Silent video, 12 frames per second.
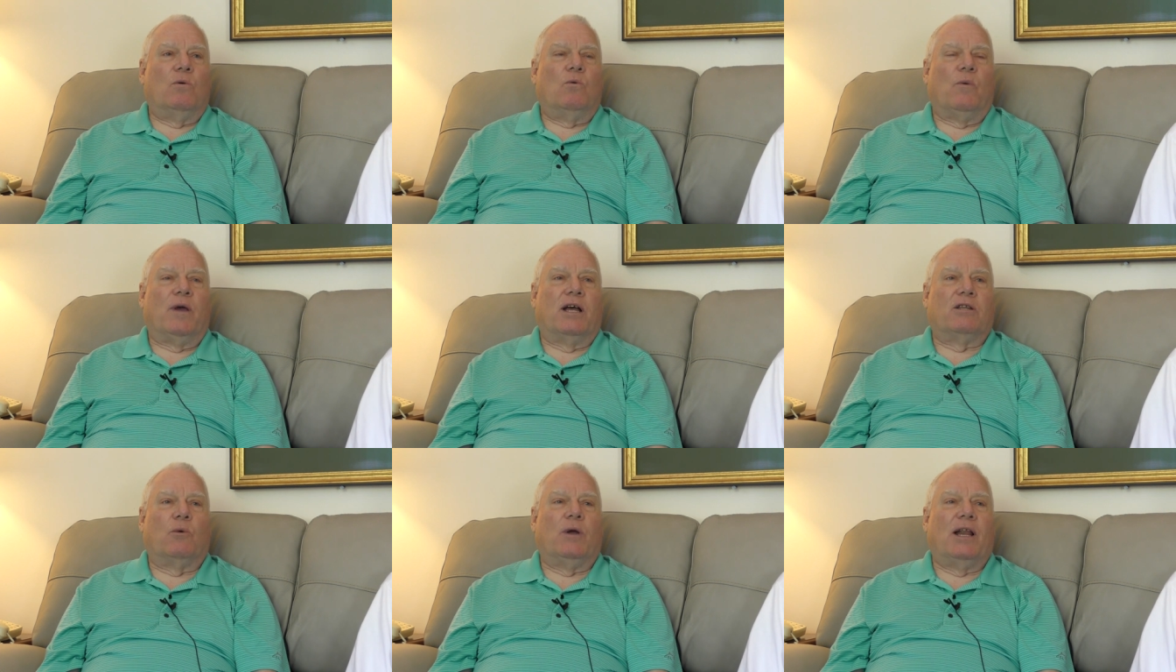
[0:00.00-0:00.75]
When we
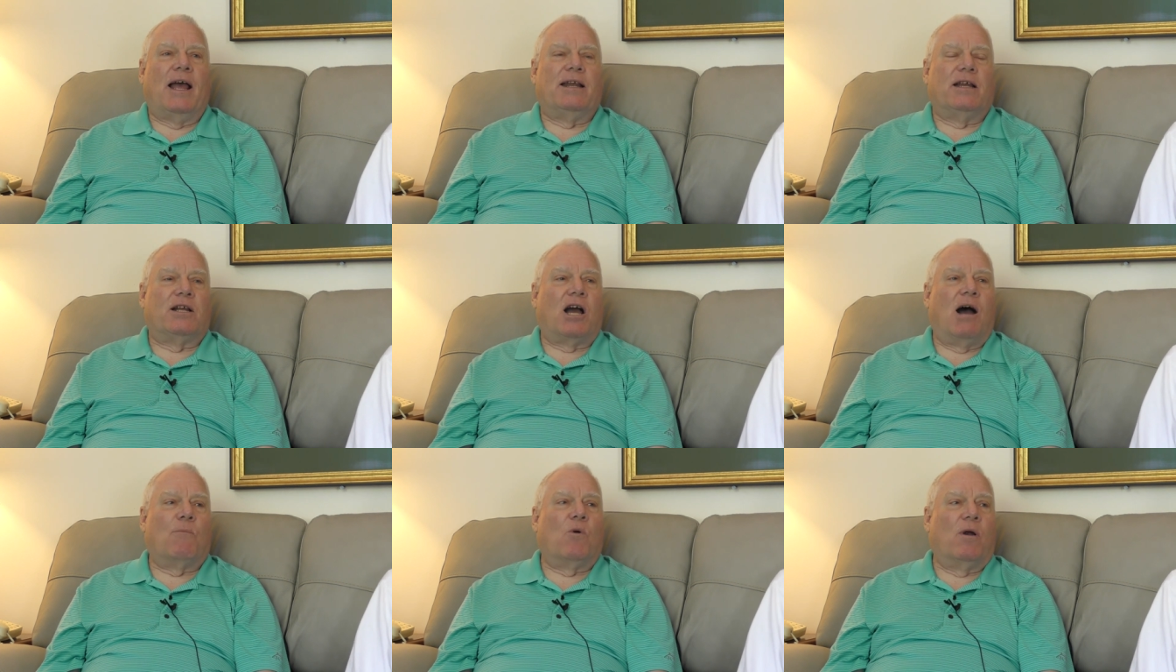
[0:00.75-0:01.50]
got there, we landed at
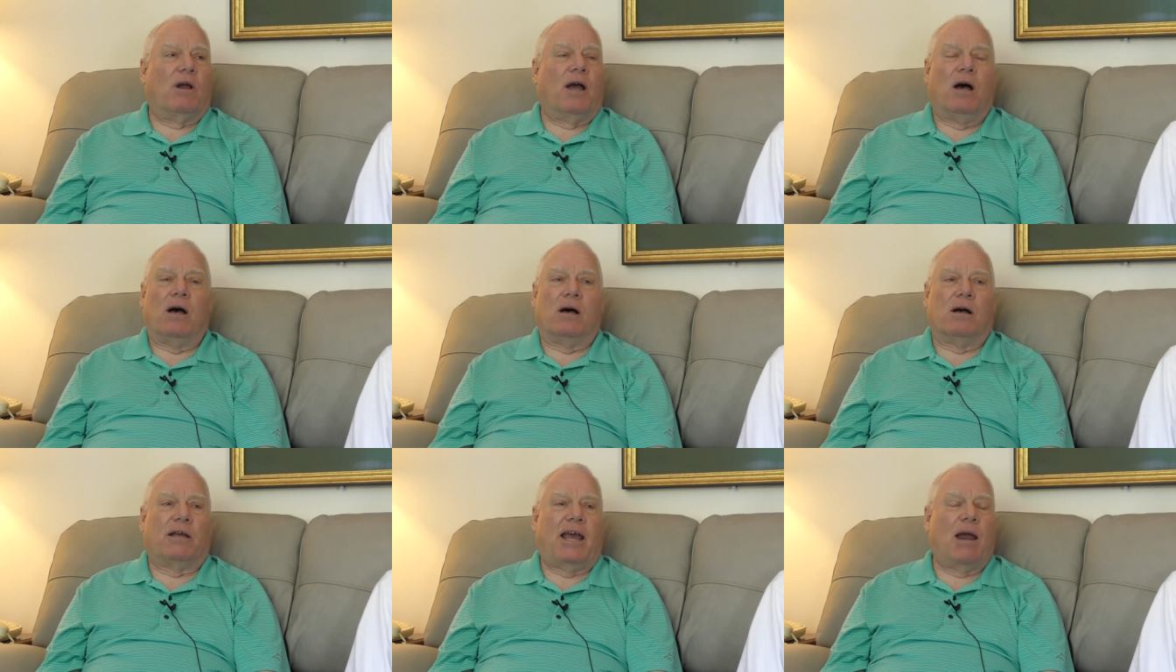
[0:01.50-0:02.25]

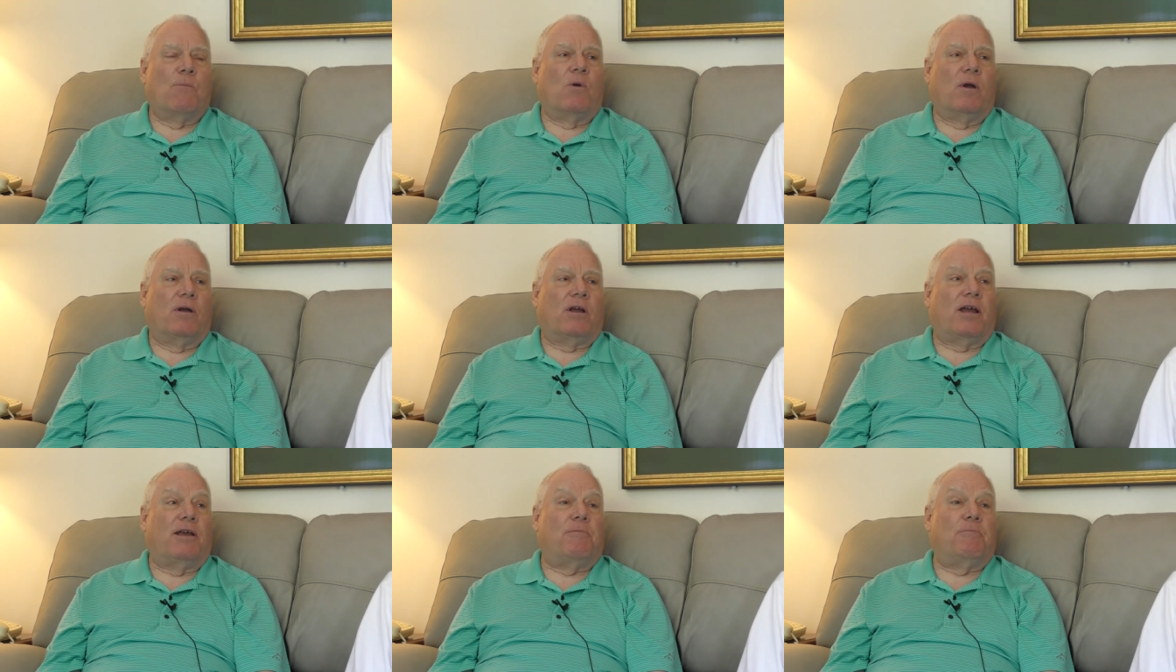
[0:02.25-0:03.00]
uh, Cam Ranh,
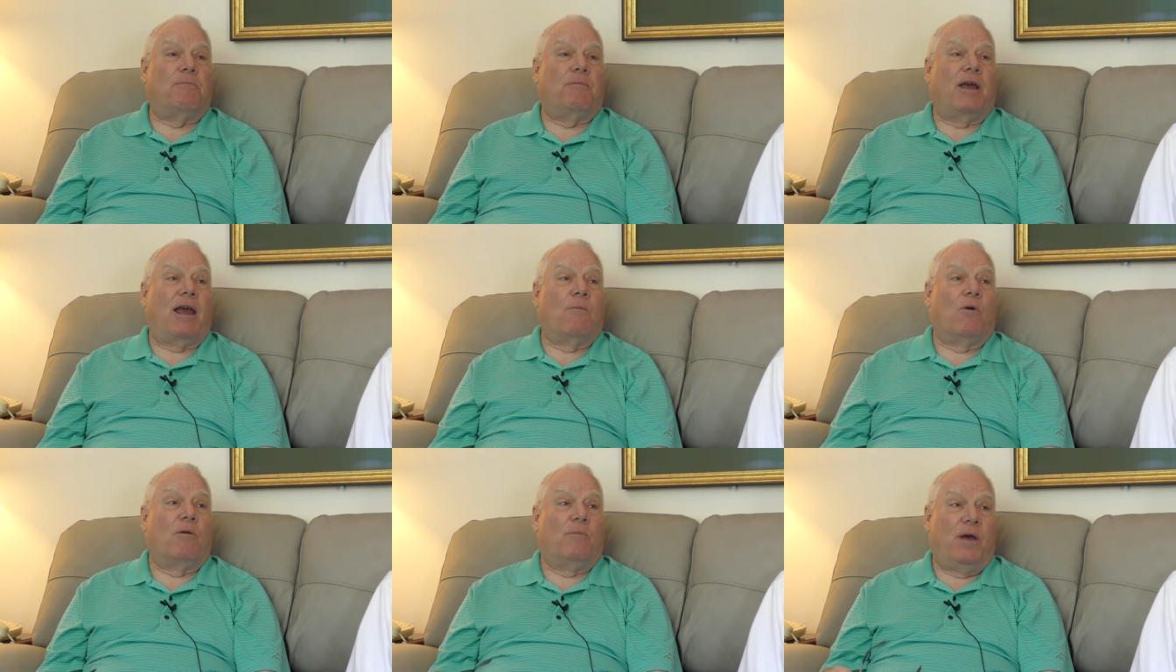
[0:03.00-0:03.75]

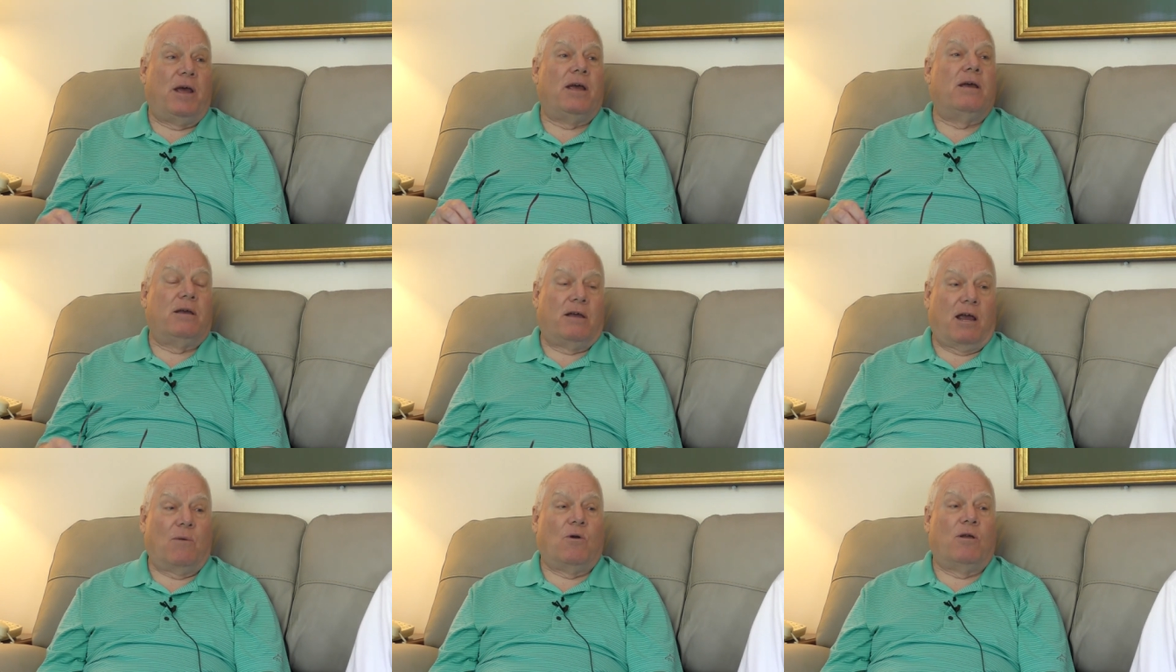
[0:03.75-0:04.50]
Cameron Bay. Bay.
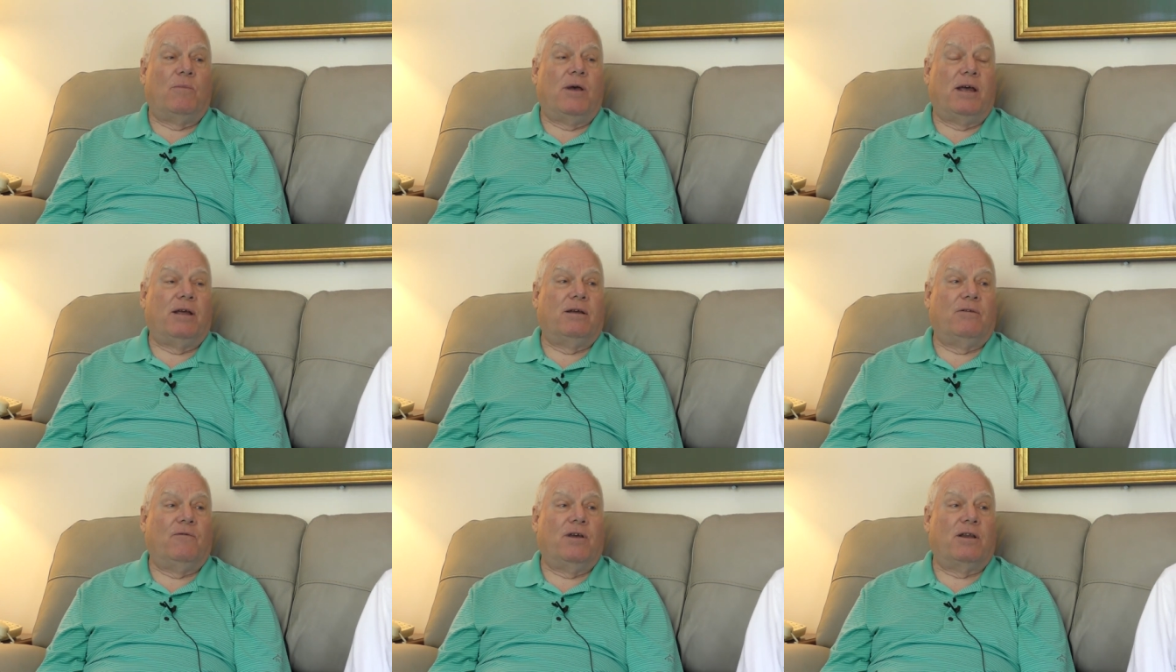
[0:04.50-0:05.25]
Cam Ranh Bay
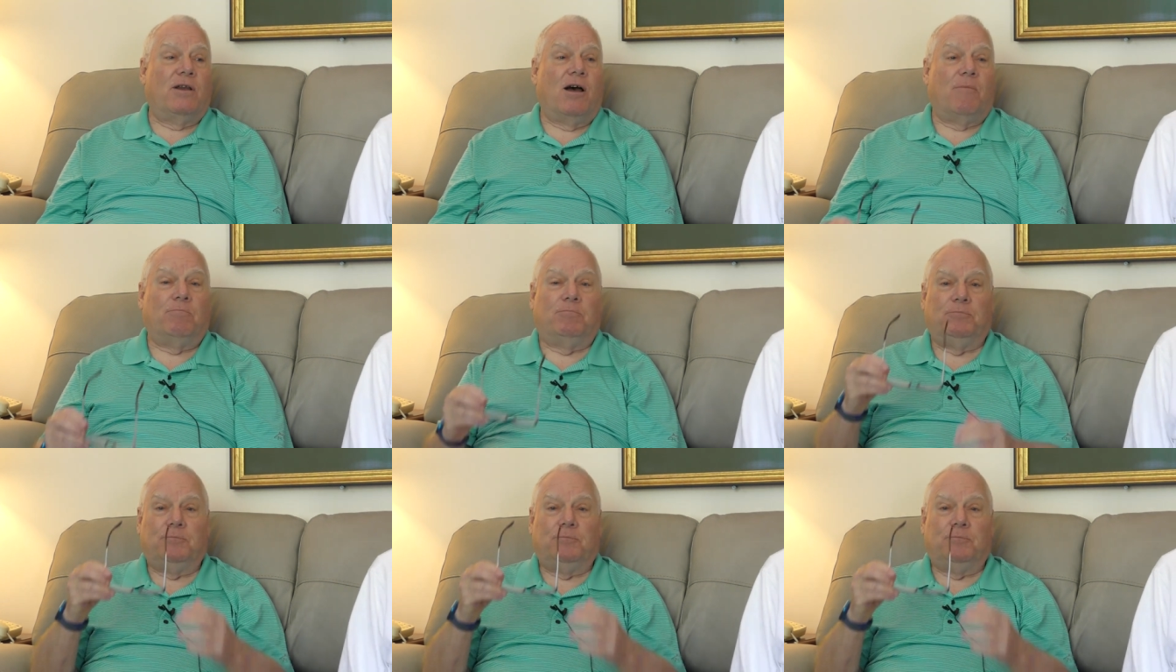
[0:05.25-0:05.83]
in Vietnam.